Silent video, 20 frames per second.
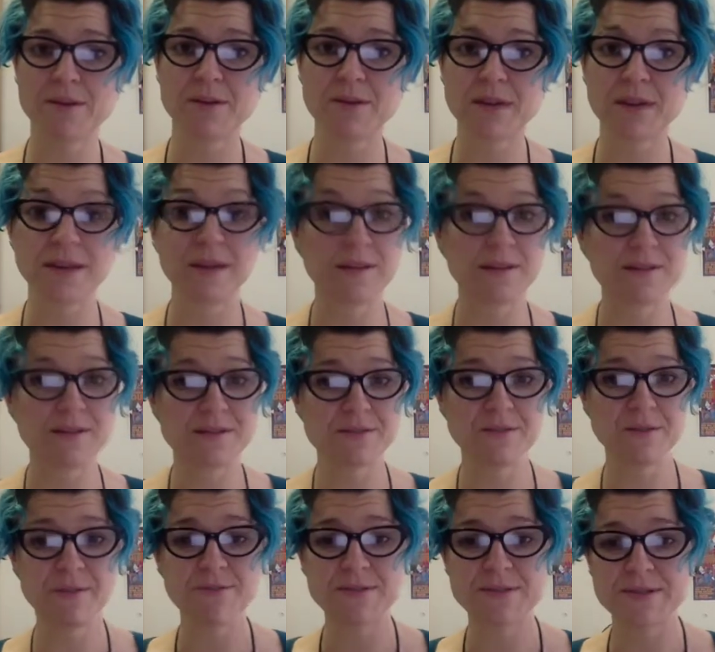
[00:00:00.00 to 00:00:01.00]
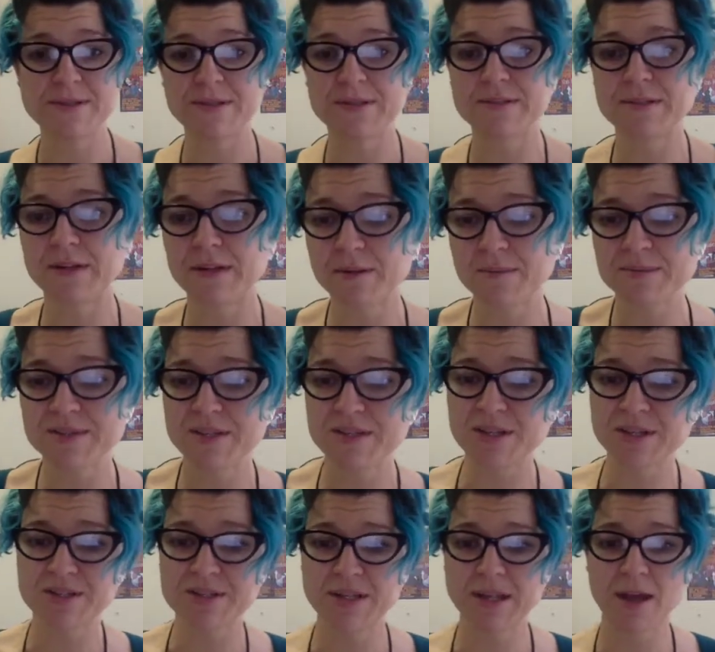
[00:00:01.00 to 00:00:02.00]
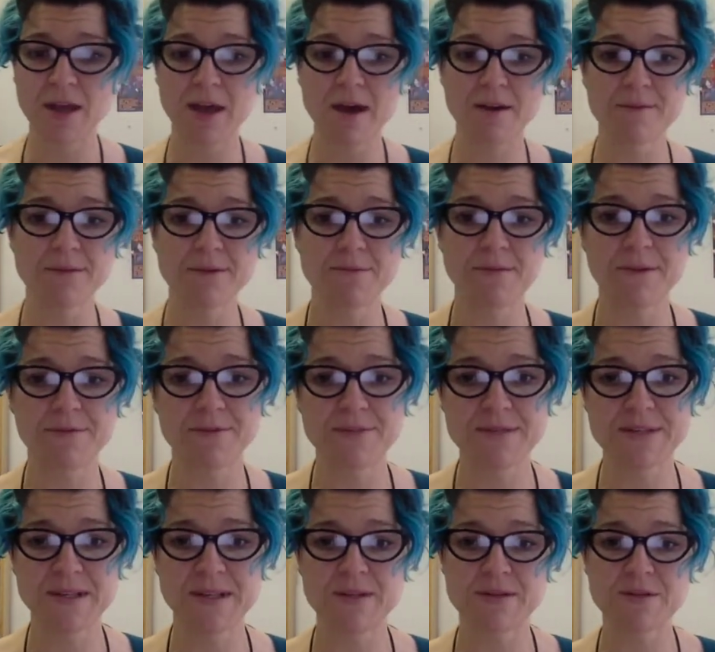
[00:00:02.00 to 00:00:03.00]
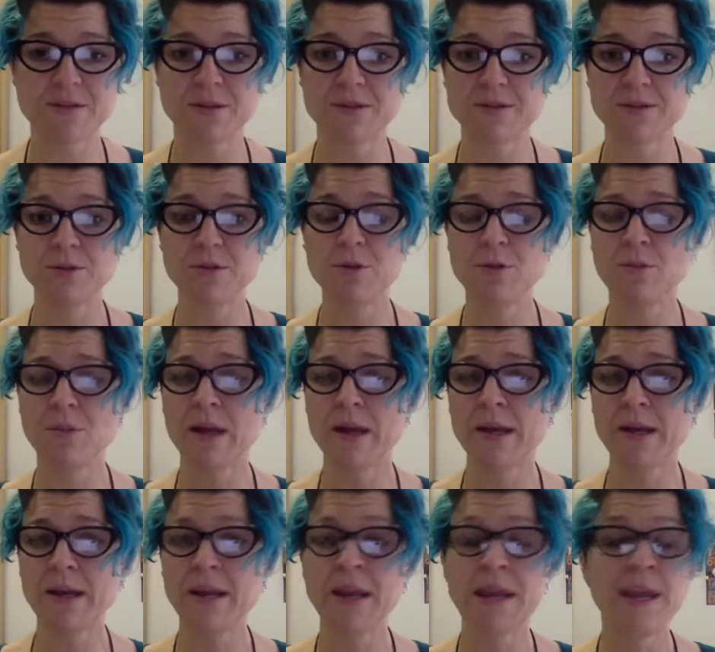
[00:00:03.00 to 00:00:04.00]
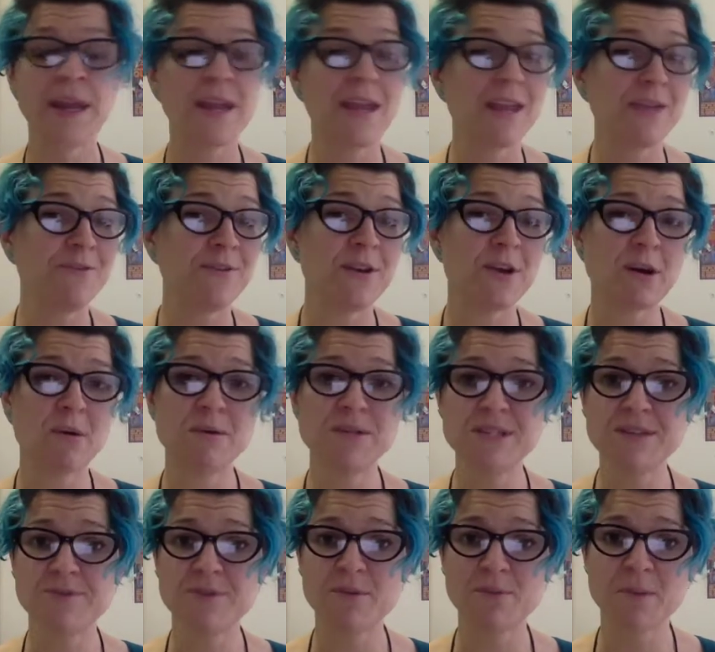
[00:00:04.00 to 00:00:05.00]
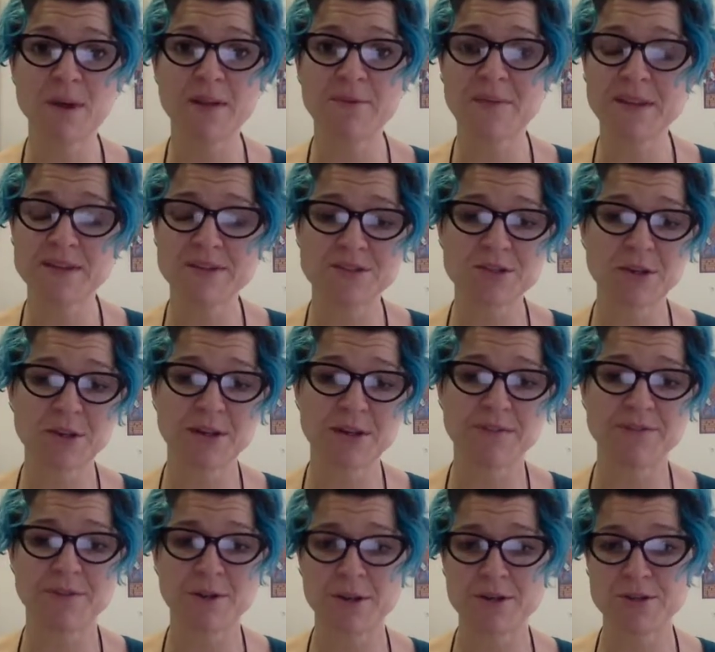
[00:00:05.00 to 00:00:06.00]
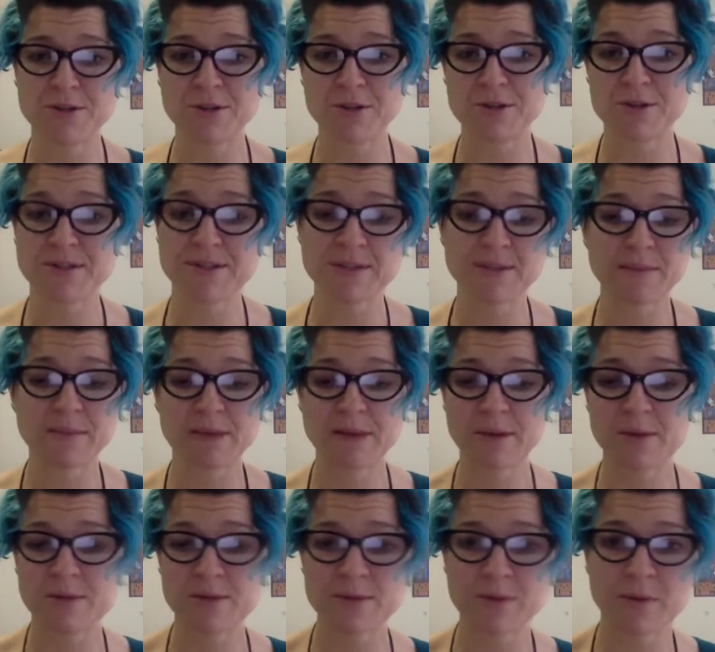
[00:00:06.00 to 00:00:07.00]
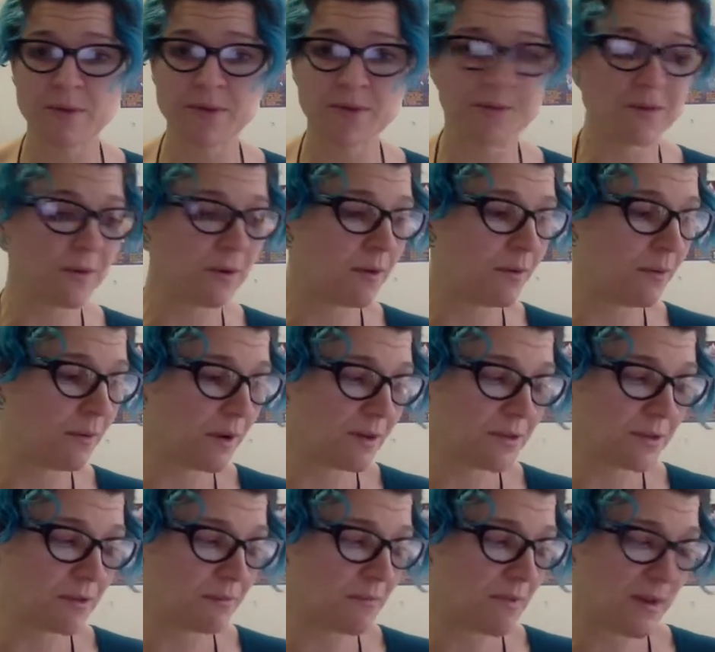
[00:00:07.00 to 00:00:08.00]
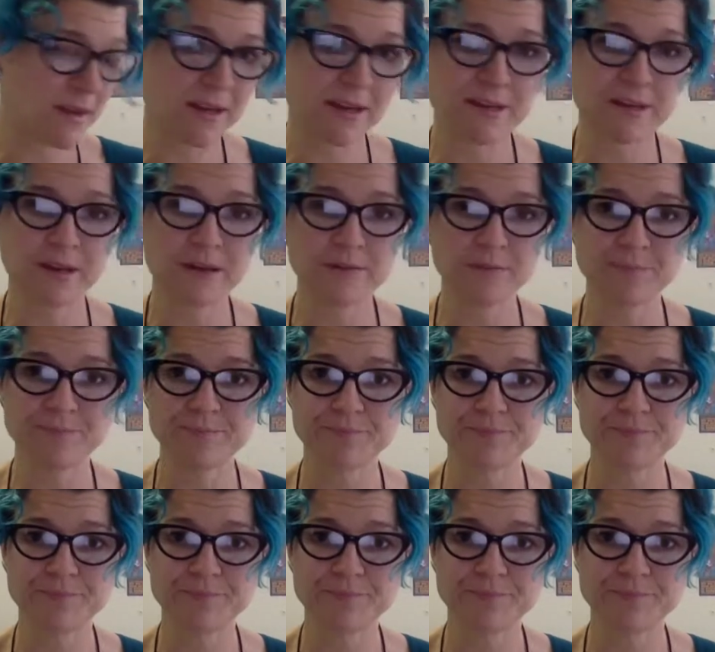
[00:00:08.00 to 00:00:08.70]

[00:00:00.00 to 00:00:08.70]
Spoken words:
need a list of references, and I'm suggesting Harvard referencing style is a good one. If you know a different one, that's totally fine too. Just let me know which one so I don't mark you down.